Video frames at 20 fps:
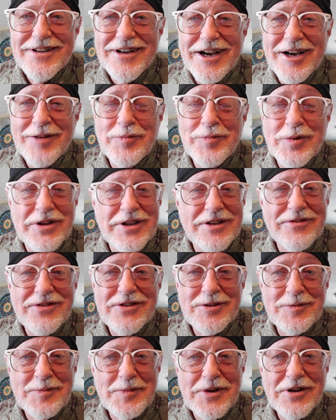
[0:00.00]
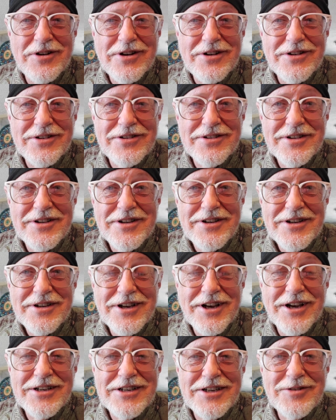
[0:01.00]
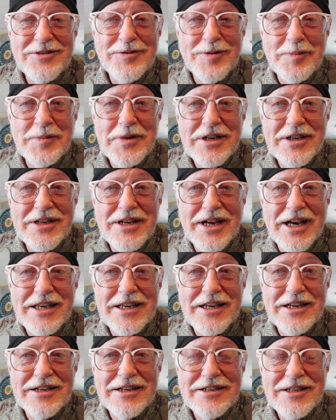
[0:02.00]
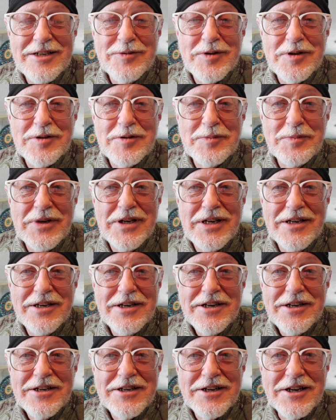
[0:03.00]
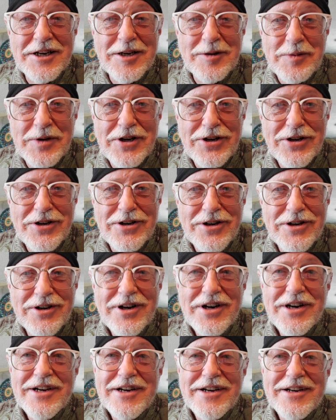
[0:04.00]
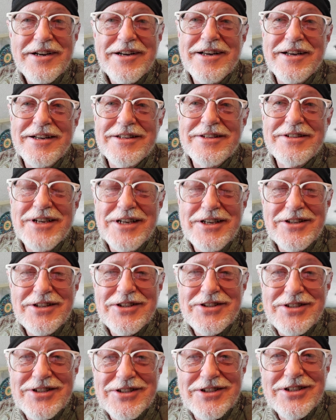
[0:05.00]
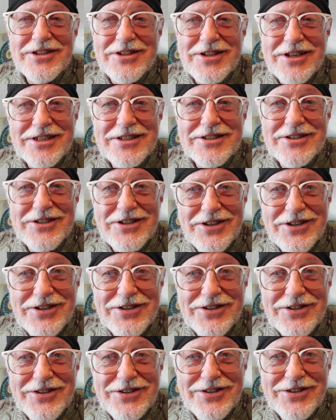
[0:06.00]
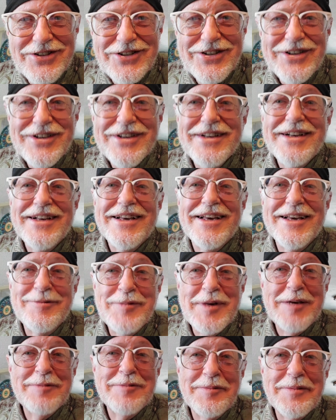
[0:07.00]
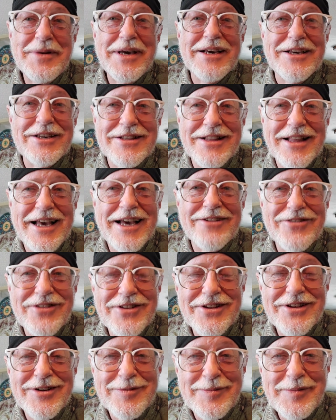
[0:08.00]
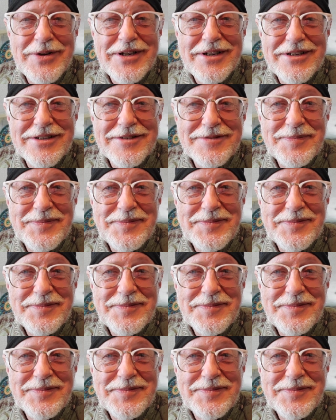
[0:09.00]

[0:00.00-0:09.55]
I believe it's a miracle. God didn't want me to die yet. He wanted me to come here and say these silly things to you and maybe make you laugh a little bit